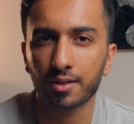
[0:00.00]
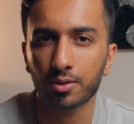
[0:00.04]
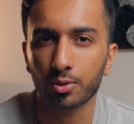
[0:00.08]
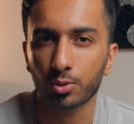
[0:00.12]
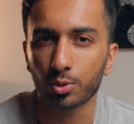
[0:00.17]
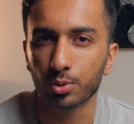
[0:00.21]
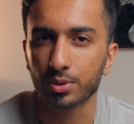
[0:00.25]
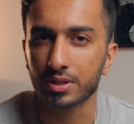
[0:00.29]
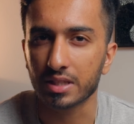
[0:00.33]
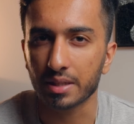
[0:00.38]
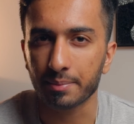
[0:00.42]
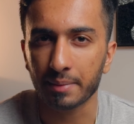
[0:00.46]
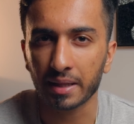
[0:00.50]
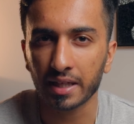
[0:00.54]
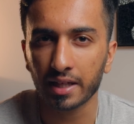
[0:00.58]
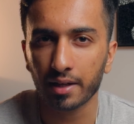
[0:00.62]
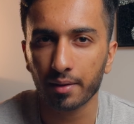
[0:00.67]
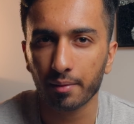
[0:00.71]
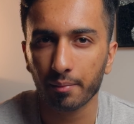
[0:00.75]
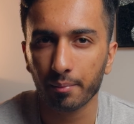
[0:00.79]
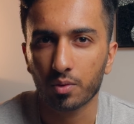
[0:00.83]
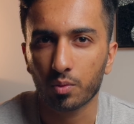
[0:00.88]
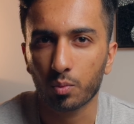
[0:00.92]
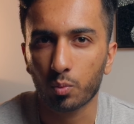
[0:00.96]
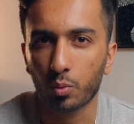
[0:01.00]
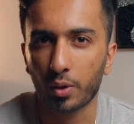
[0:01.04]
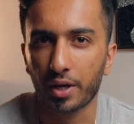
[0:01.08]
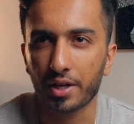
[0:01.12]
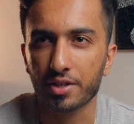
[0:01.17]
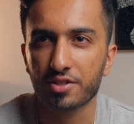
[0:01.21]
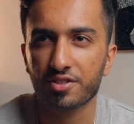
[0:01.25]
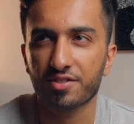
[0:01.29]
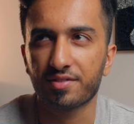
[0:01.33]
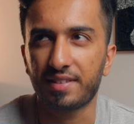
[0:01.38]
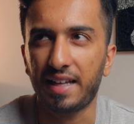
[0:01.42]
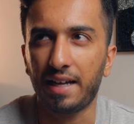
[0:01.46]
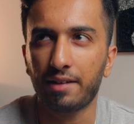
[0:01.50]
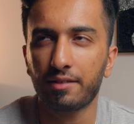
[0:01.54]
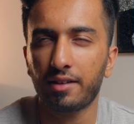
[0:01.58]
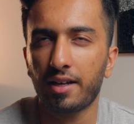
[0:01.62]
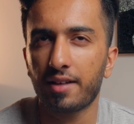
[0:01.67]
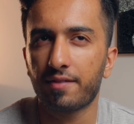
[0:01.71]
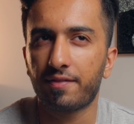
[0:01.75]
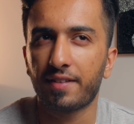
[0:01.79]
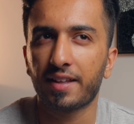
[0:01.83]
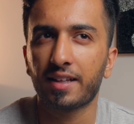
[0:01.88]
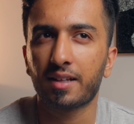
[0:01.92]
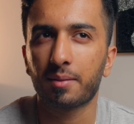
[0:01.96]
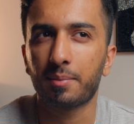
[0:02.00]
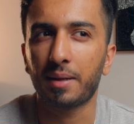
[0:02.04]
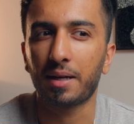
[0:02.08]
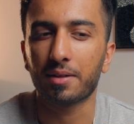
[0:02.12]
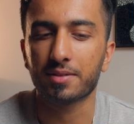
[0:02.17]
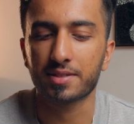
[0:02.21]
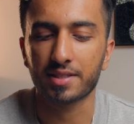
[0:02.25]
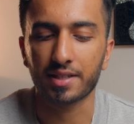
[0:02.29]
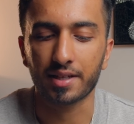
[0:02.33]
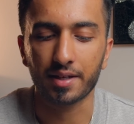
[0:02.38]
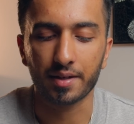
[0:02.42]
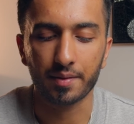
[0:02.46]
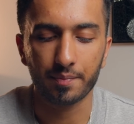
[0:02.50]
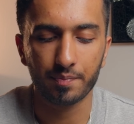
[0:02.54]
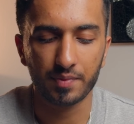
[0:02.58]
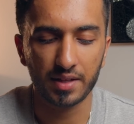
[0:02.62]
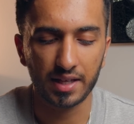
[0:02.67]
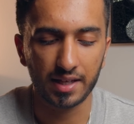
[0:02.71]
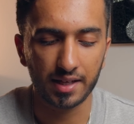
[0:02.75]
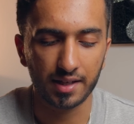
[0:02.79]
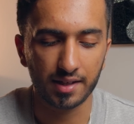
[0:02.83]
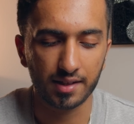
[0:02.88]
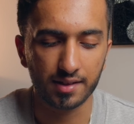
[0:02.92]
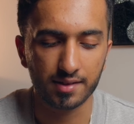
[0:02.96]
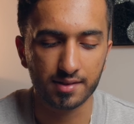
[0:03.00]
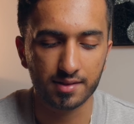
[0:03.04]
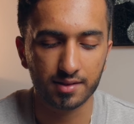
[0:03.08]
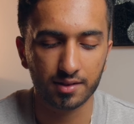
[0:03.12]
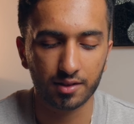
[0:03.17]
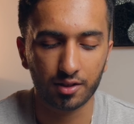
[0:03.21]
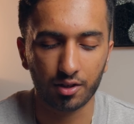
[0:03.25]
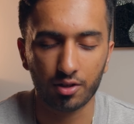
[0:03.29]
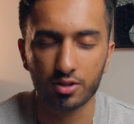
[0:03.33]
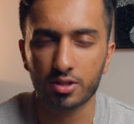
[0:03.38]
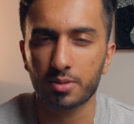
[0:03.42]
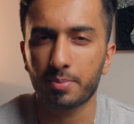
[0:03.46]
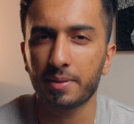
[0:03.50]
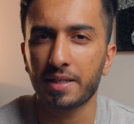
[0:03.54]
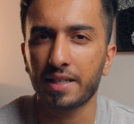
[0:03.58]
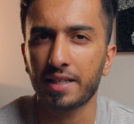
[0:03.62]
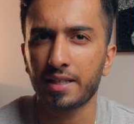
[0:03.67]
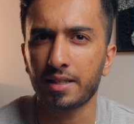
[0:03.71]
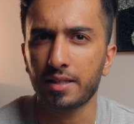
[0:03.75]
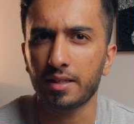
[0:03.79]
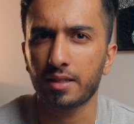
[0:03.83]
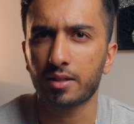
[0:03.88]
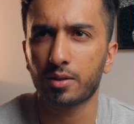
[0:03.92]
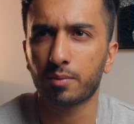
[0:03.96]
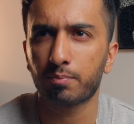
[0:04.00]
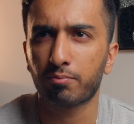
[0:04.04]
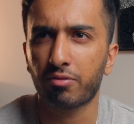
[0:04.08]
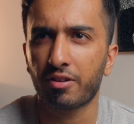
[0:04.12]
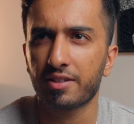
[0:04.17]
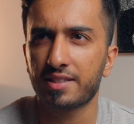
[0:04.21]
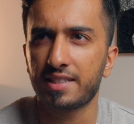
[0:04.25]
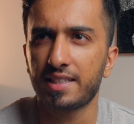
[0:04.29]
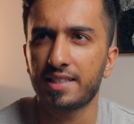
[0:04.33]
or dimming, which now that I think about it is going to be pretty